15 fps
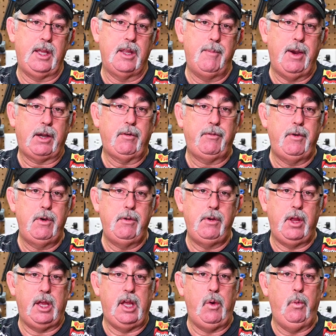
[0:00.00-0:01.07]
in the microphone,
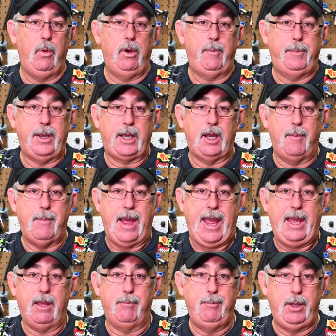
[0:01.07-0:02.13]
it will pick up
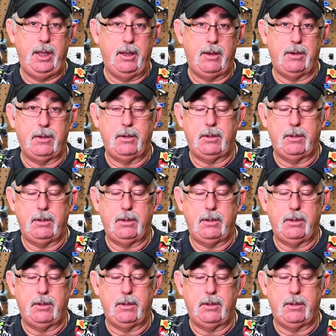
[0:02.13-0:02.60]
ambient